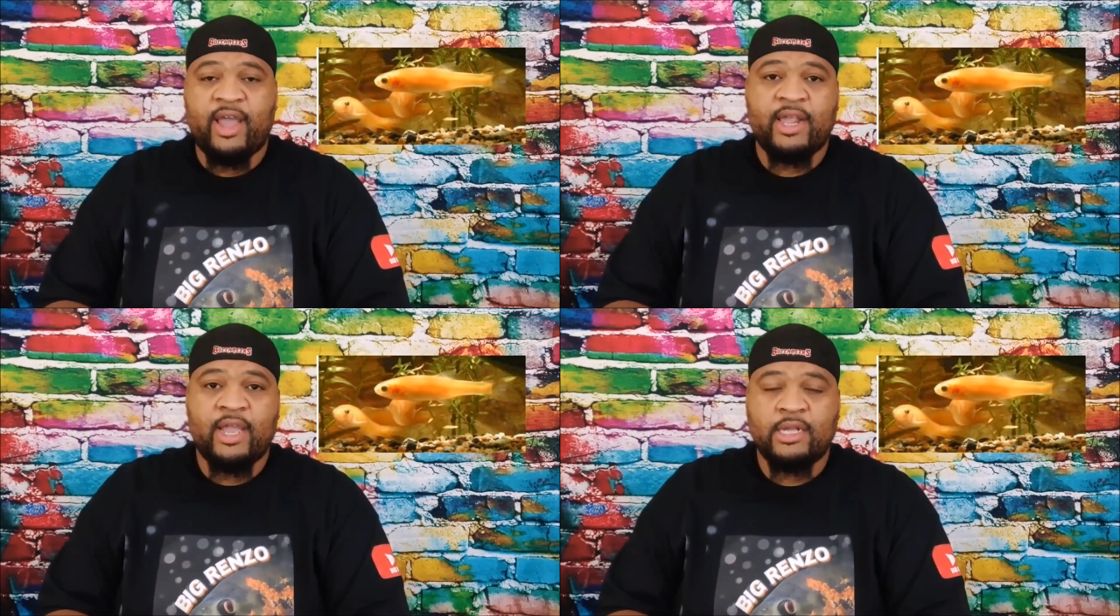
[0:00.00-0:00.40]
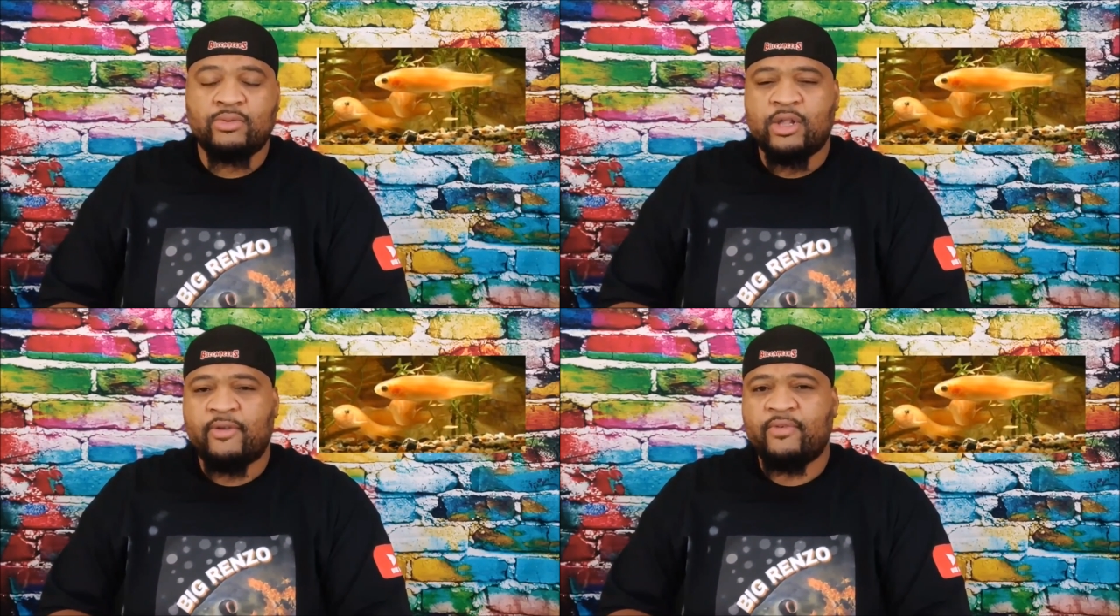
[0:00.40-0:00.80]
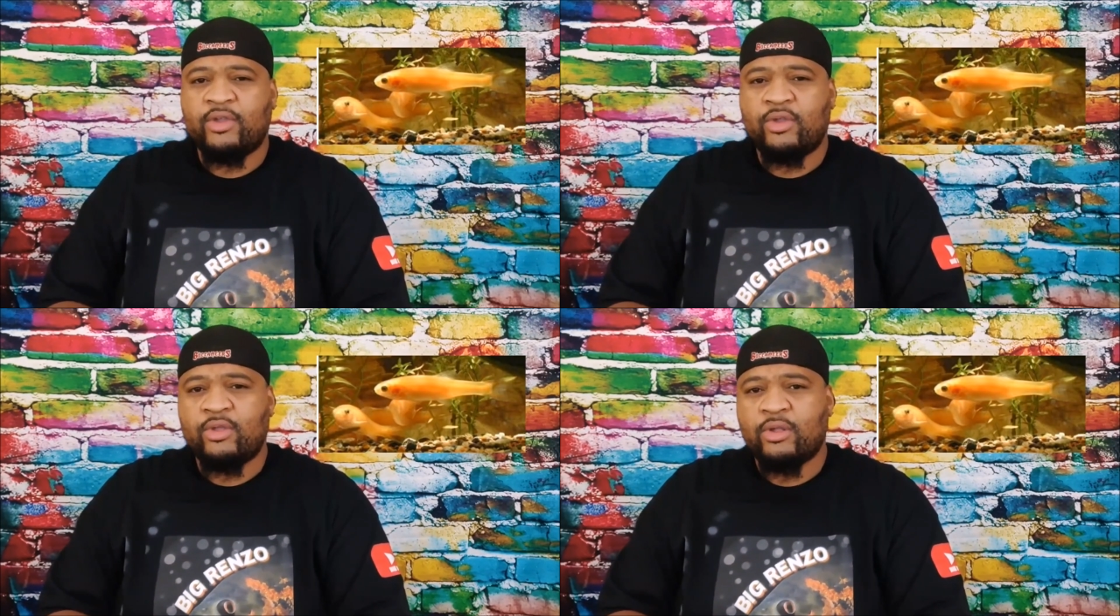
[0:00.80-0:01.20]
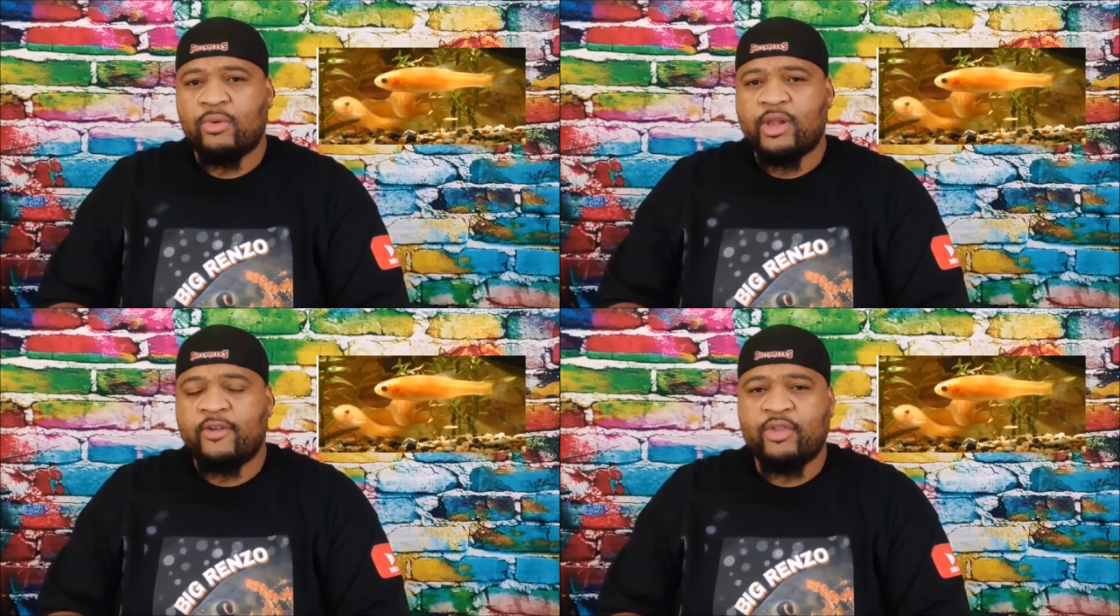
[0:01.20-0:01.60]
fatheads, whatever
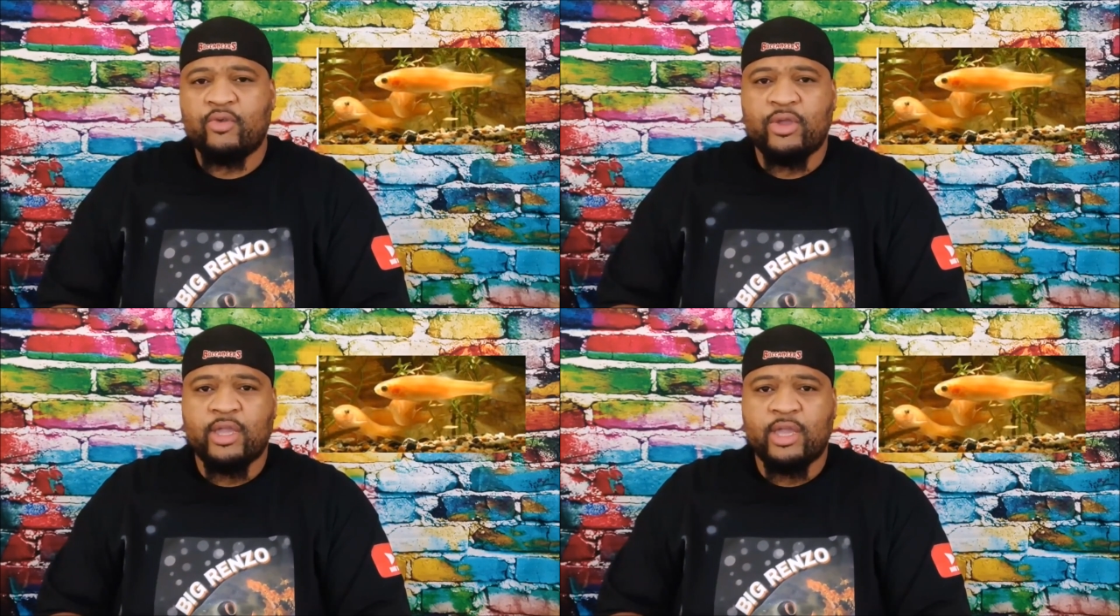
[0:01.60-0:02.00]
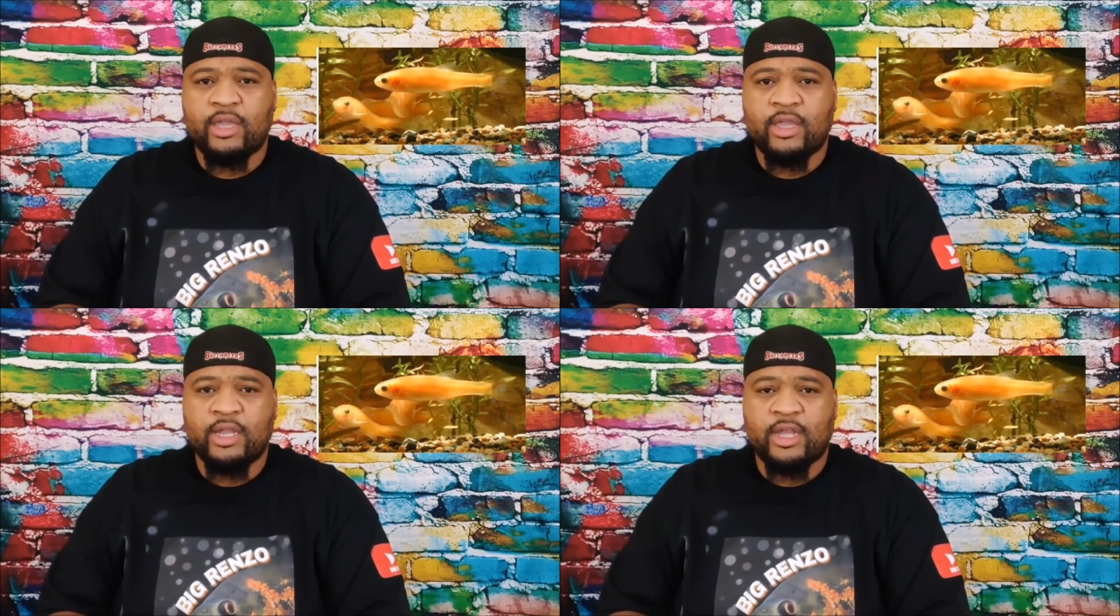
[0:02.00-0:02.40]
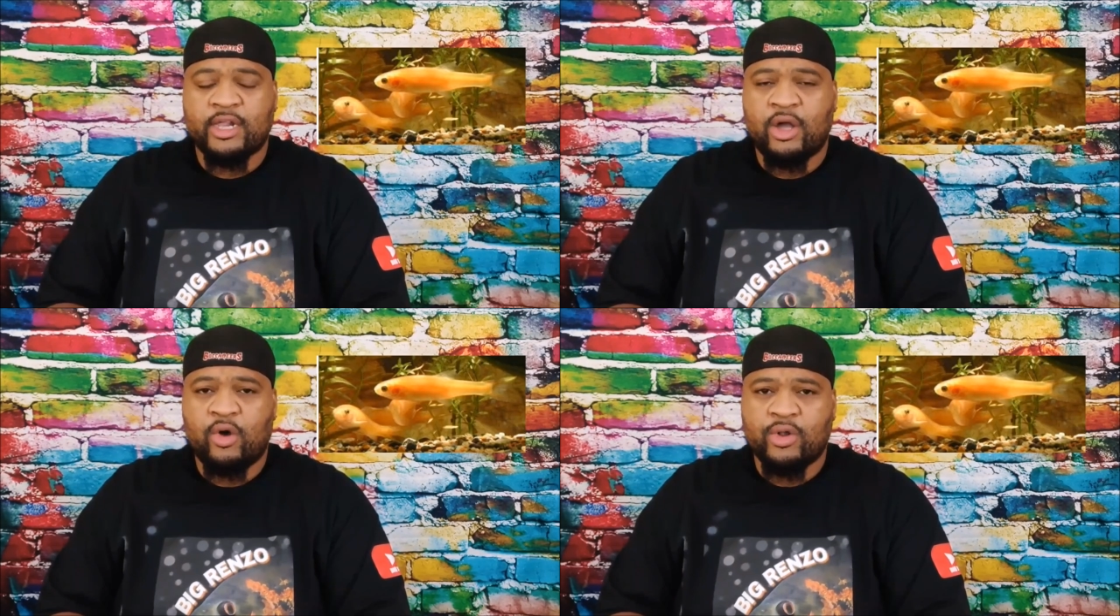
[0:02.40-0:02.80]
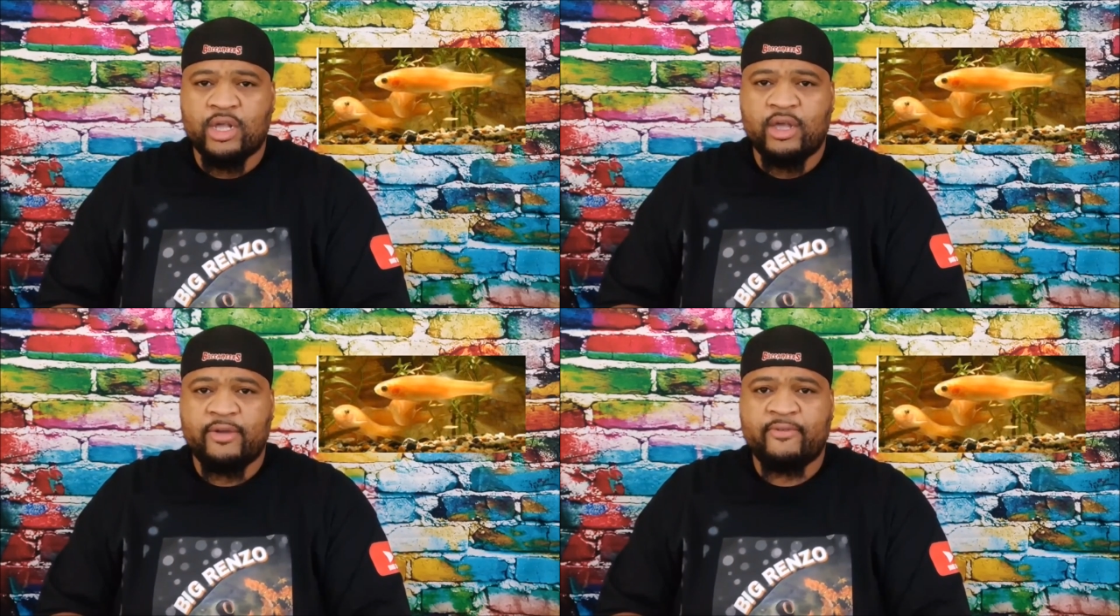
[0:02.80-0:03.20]
whatever you can get a
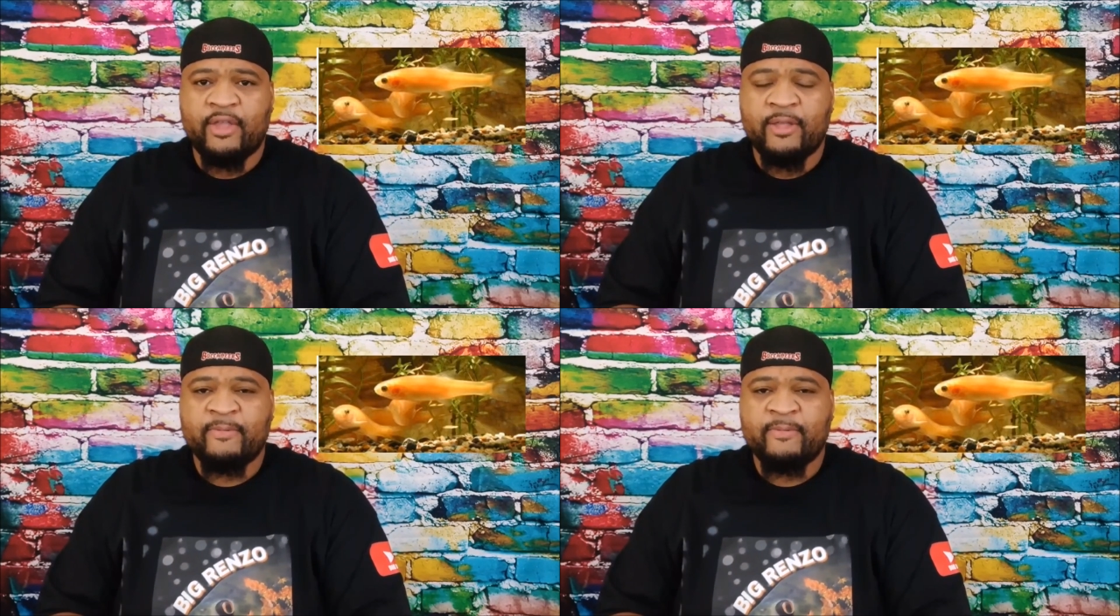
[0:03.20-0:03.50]
hold of.